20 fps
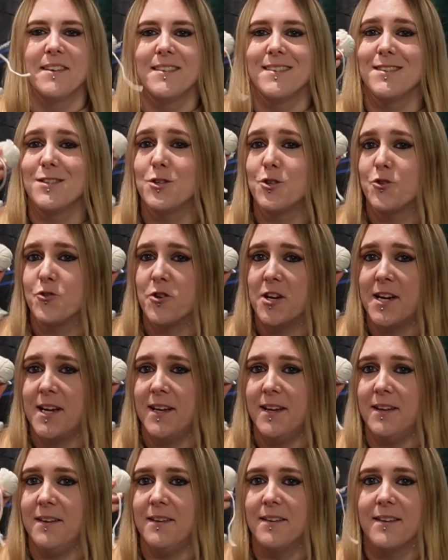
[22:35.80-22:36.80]

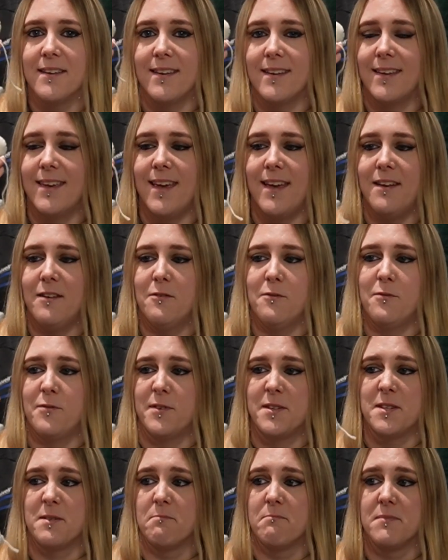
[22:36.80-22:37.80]
String, again, for